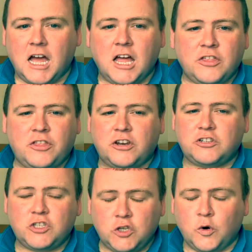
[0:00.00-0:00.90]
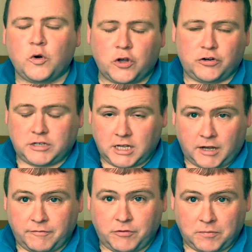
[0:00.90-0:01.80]
There is no good can
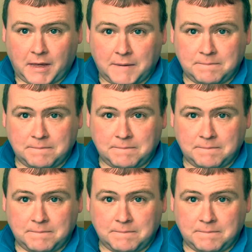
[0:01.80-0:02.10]
come from that.